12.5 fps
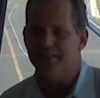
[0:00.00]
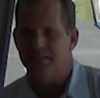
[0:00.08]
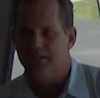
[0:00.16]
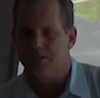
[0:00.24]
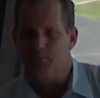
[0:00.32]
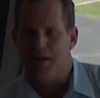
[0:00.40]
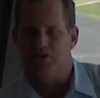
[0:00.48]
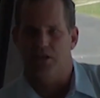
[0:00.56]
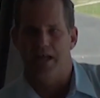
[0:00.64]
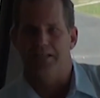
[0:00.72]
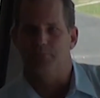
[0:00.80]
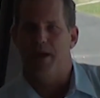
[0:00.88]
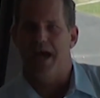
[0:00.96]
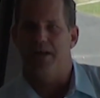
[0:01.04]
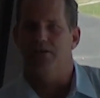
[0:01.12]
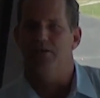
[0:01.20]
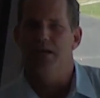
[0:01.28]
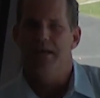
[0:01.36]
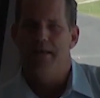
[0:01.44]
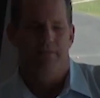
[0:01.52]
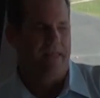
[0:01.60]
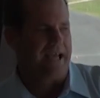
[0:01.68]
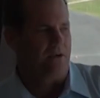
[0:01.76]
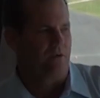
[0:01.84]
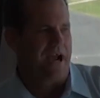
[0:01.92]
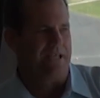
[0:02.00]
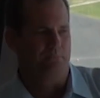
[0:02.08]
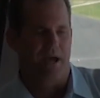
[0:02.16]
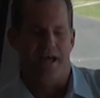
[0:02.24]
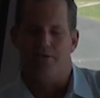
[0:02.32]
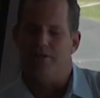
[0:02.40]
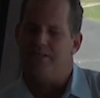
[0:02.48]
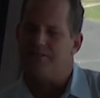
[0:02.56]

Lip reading: in a specialized pattern. That grass pattern